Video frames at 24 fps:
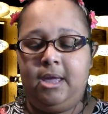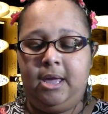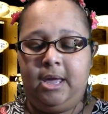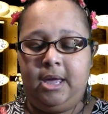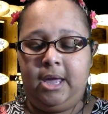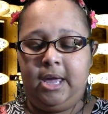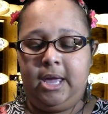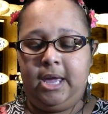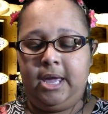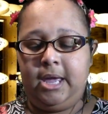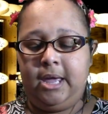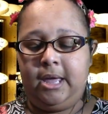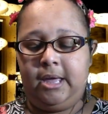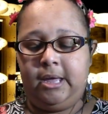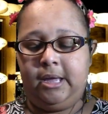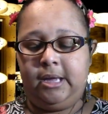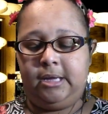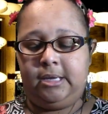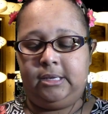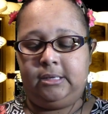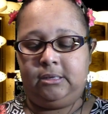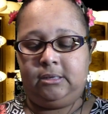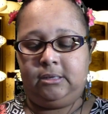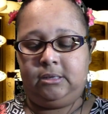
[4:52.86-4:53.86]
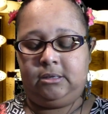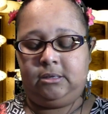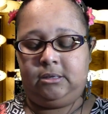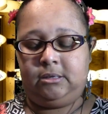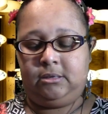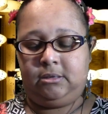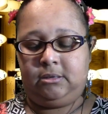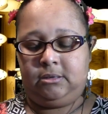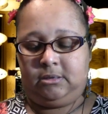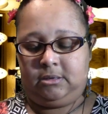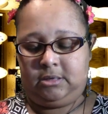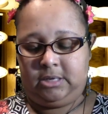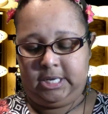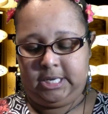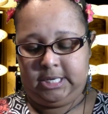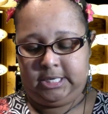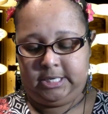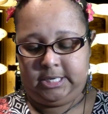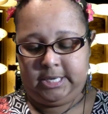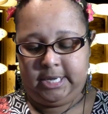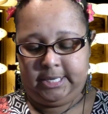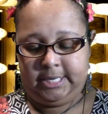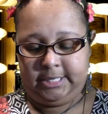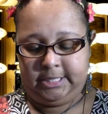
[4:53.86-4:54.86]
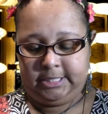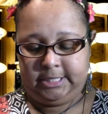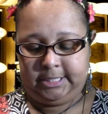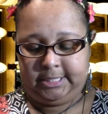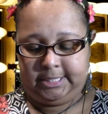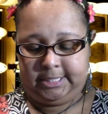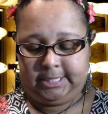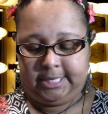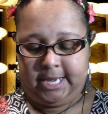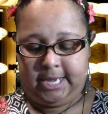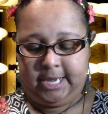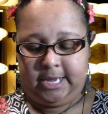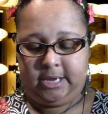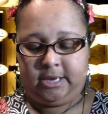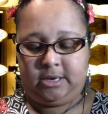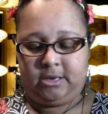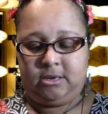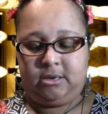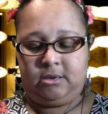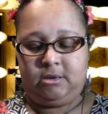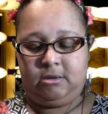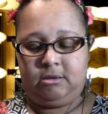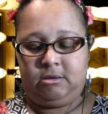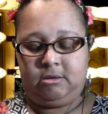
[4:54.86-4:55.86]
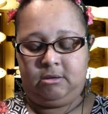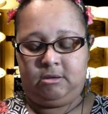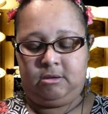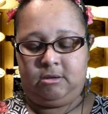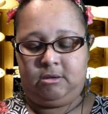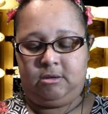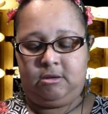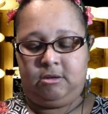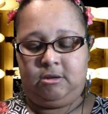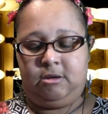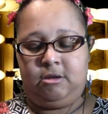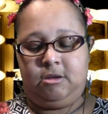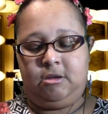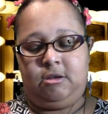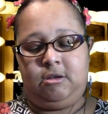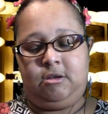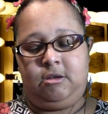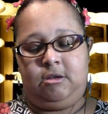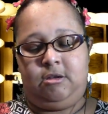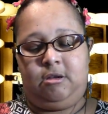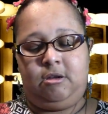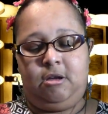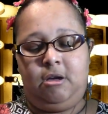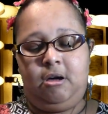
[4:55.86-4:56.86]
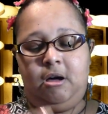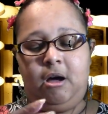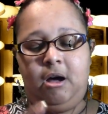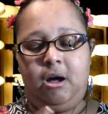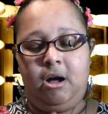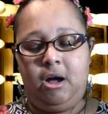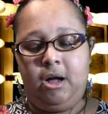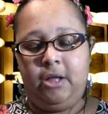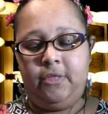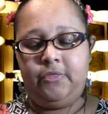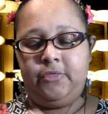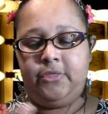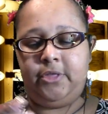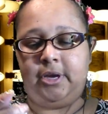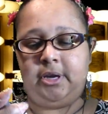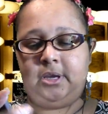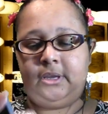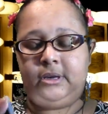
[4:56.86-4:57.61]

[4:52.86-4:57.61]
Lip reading: and it doesn't say it on the